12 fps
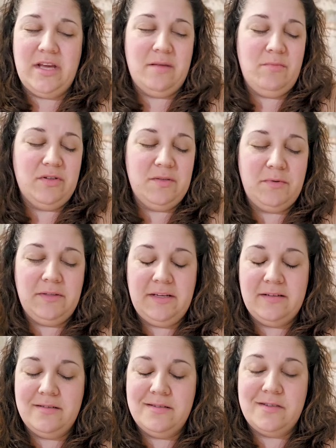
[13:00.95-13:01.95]
had multiple
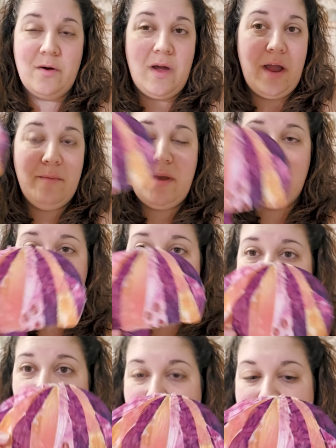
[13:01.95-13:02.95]
needles, so I'm not
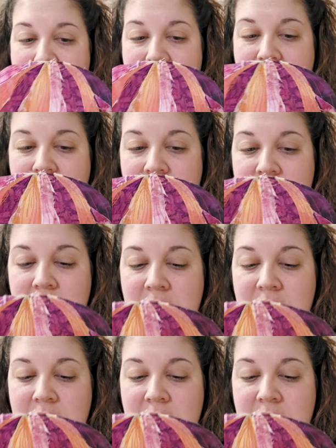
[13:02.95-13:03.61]
sure why